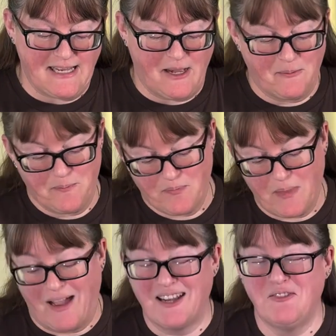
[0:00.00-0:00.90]
Now,
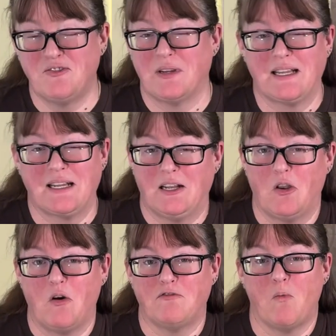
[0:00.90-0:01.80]
I don't drink a lot
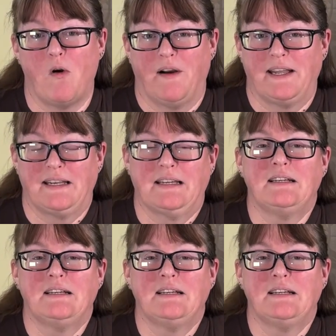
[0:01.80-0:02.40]
of wine,